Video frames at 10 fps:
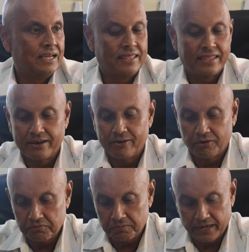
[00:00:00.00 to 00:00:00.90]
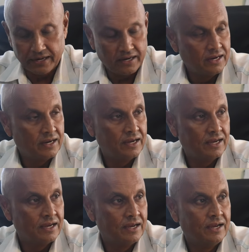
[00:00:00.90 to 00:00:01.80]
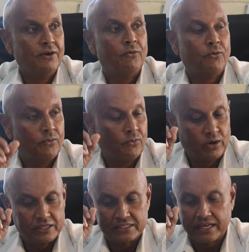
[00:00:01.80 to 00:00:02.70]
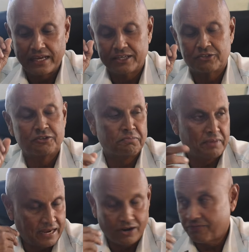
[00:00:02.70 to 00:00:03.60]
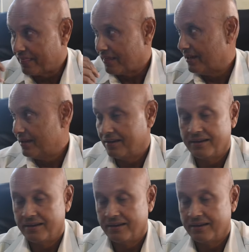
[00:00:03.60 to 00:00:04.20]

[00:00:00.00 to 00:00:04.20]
And their offspring was the eldest of our father.